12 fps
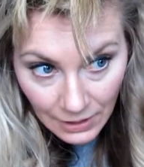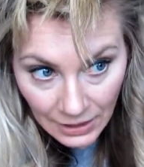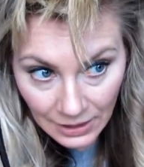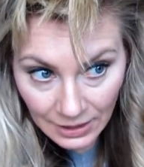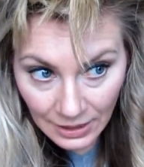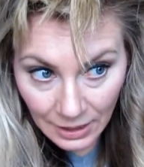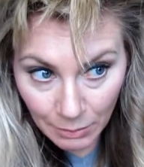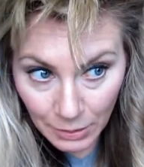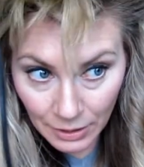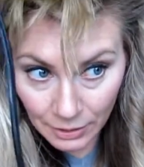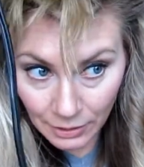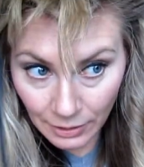I need to get a
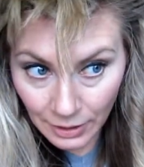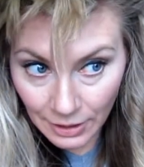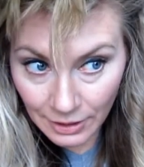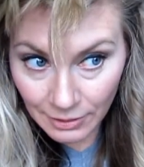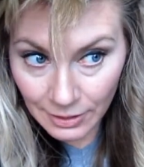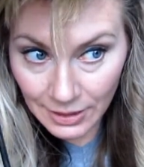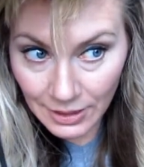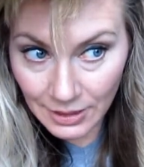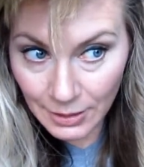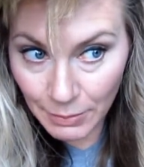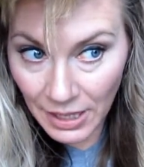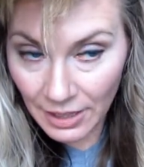better curling iron. It always
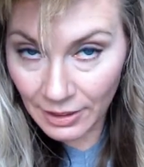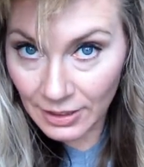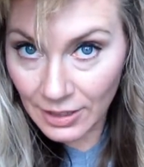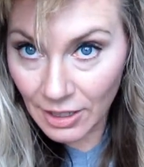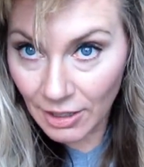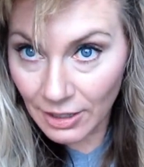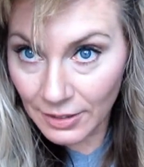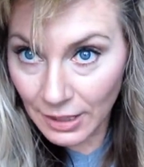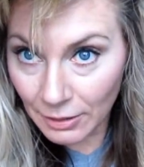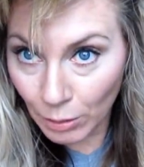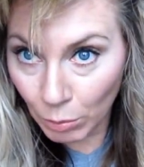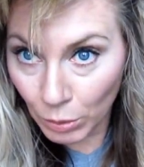gets, my hair gets caught on
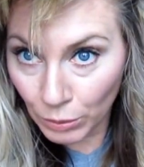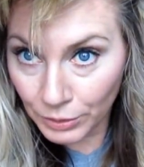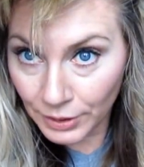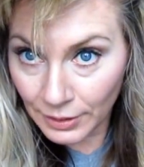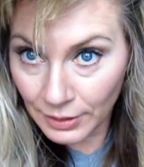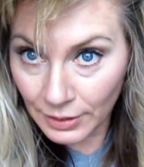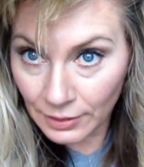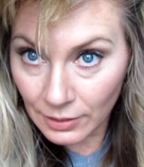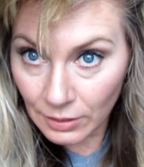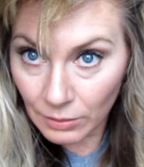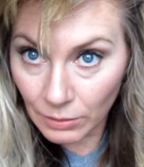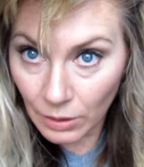that little bolt on there.
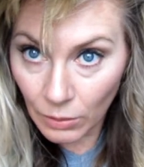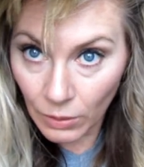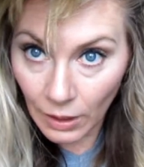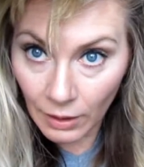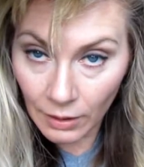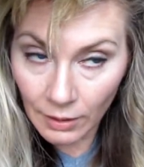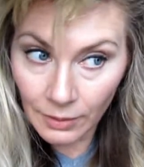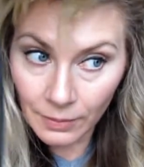It's so annoying.